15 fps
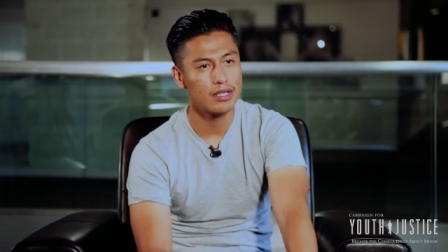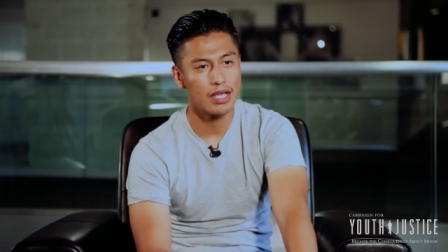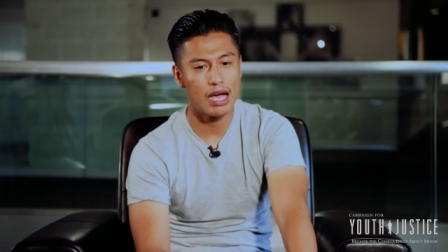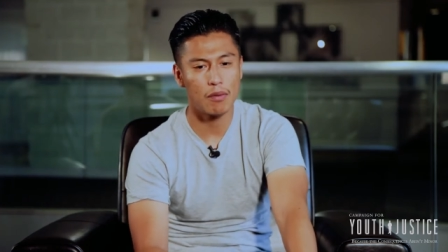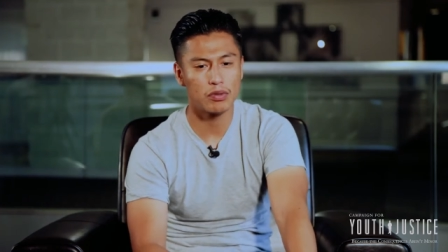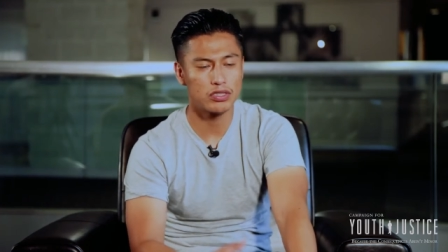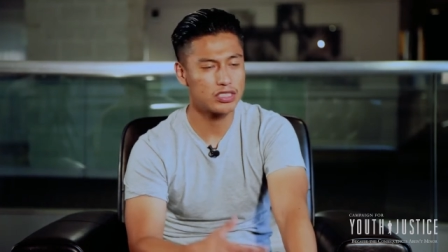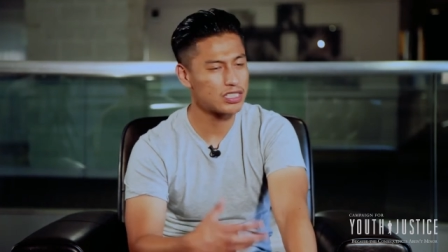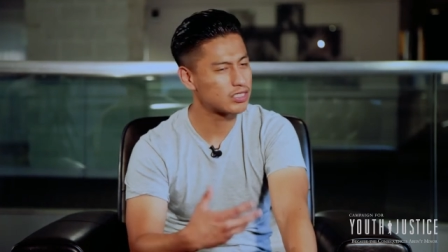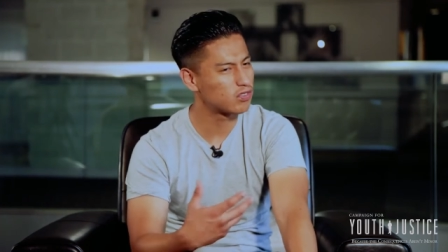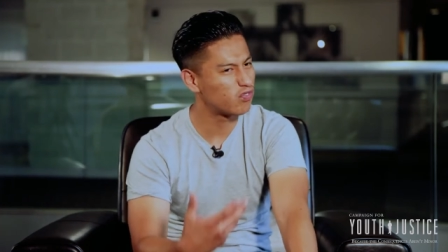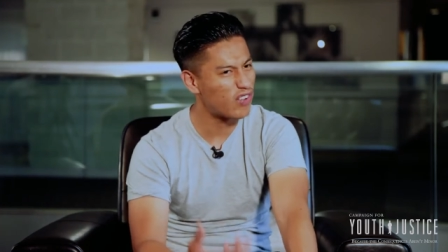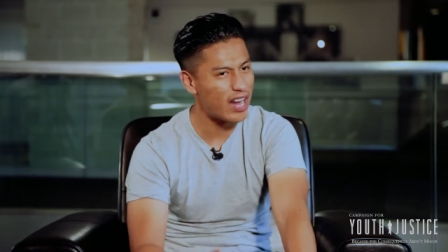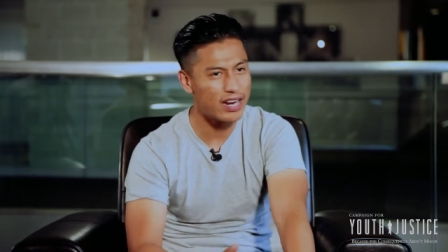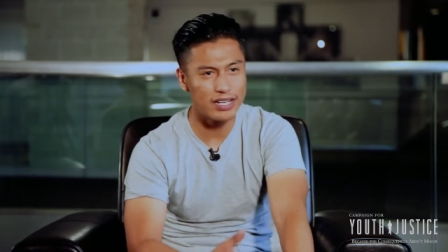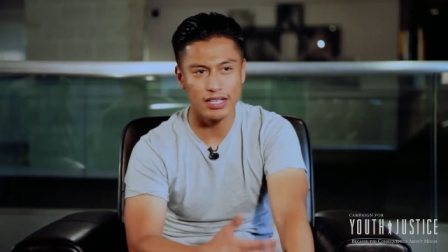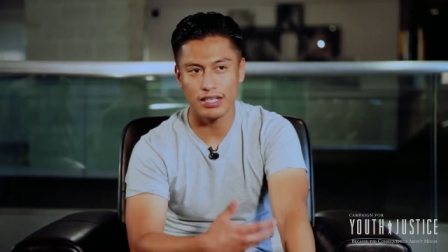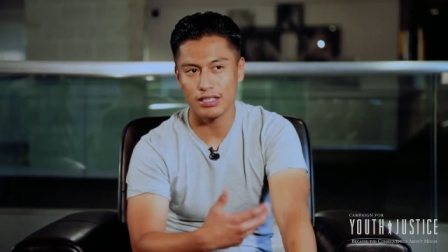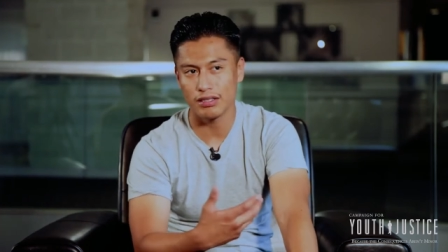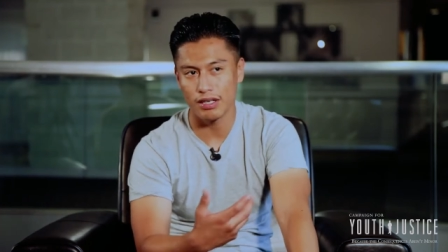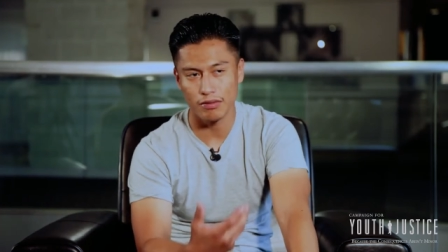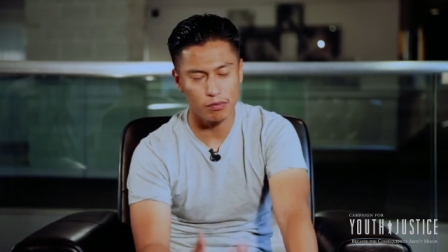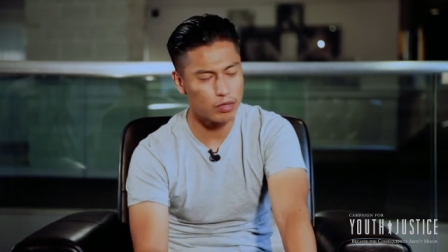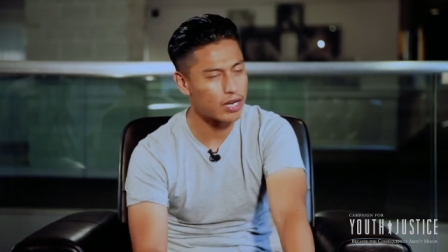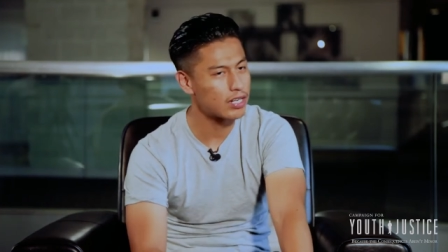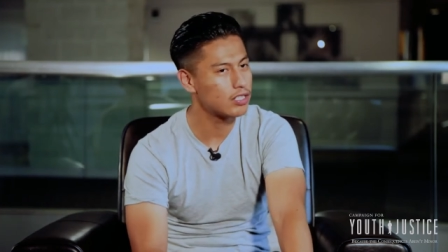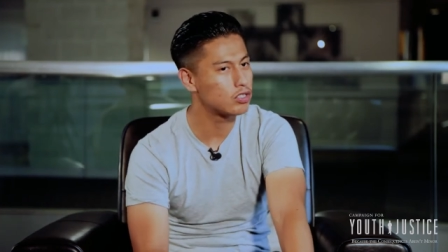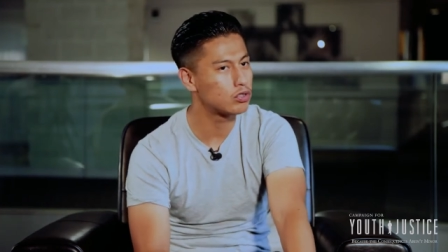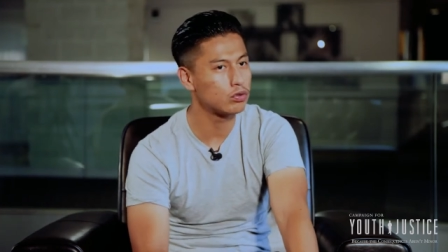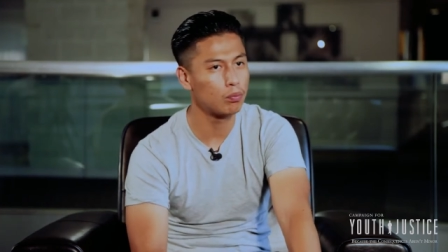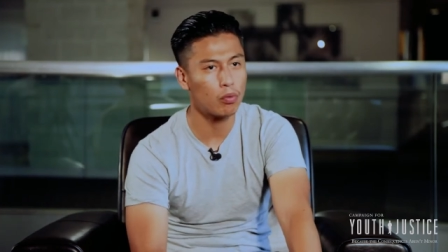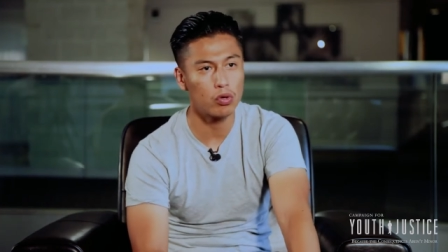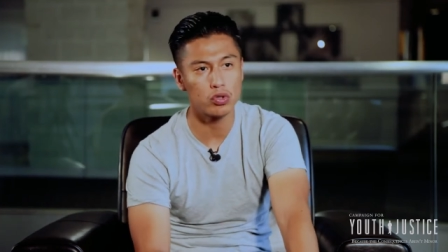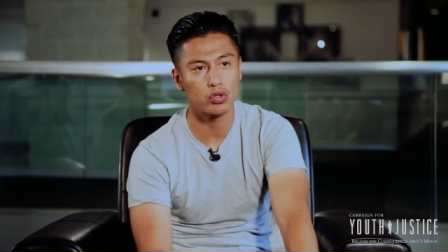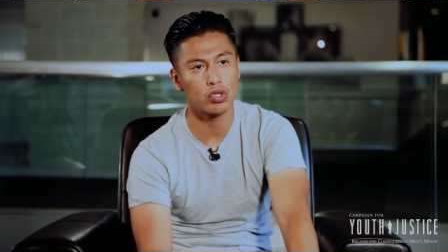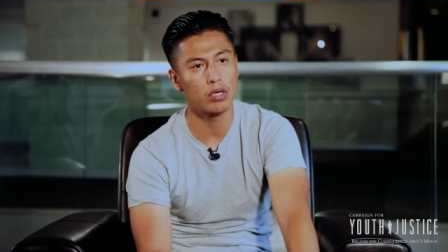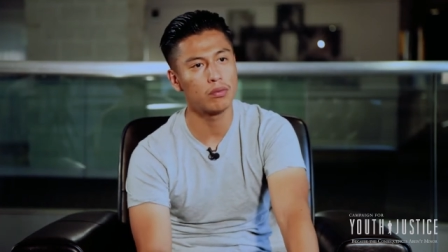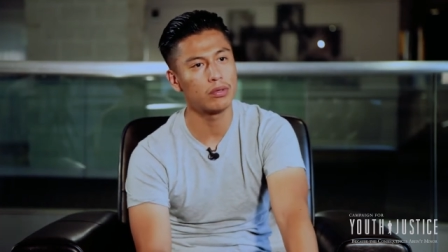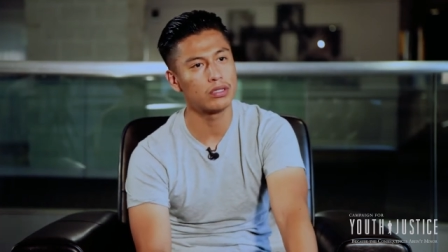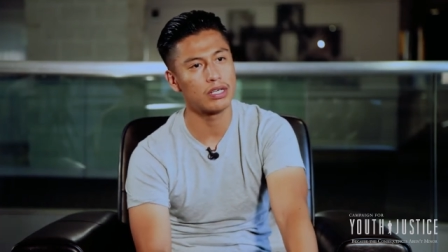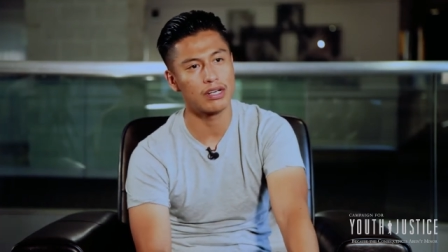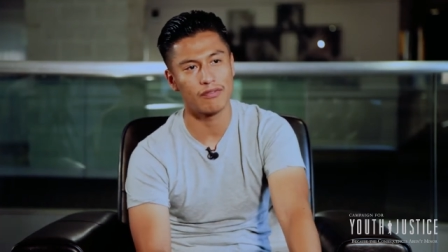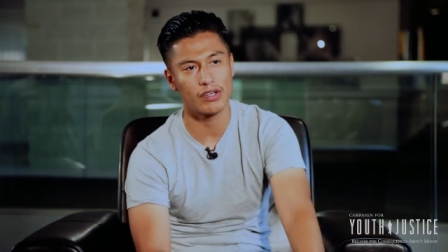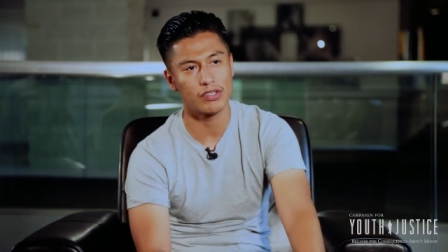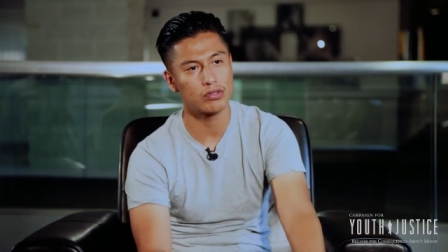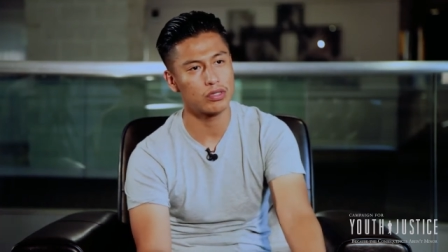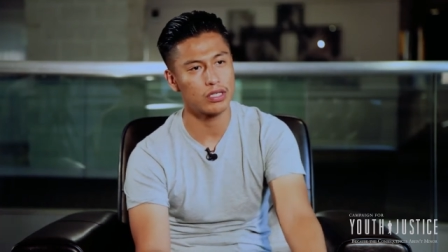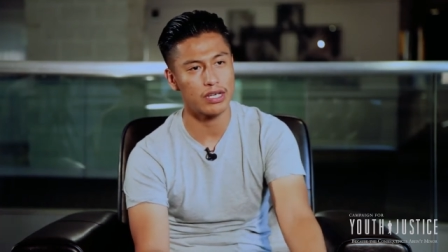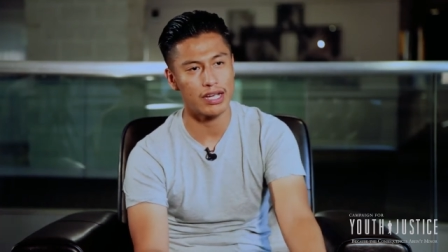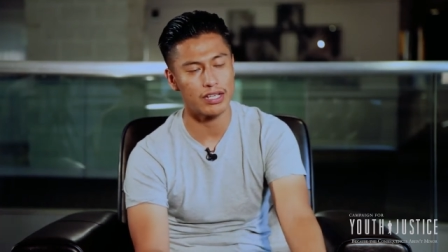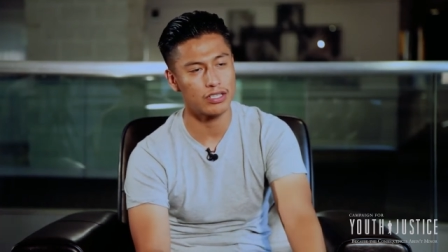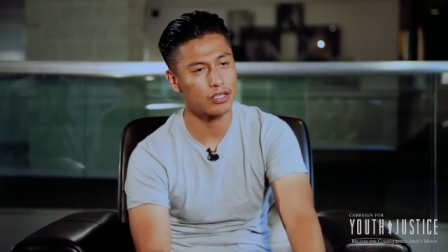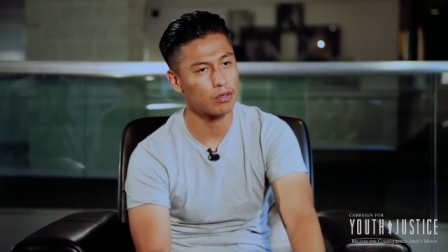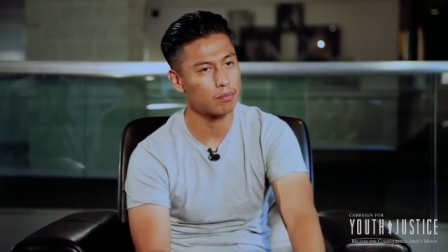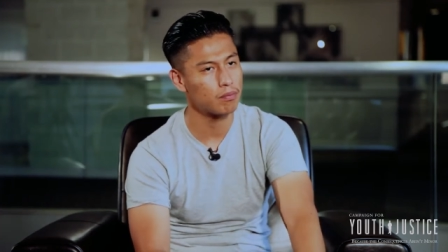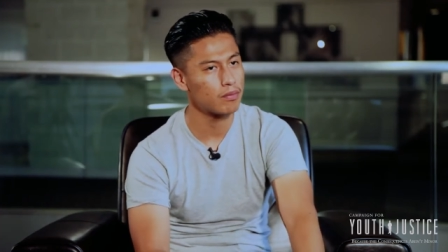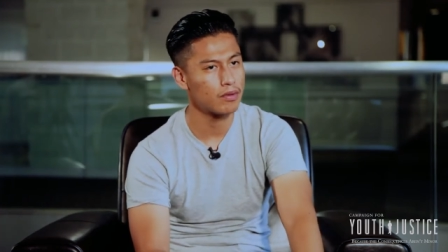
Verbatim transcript: I was just fighting and getting into more trouble that eventually I ended up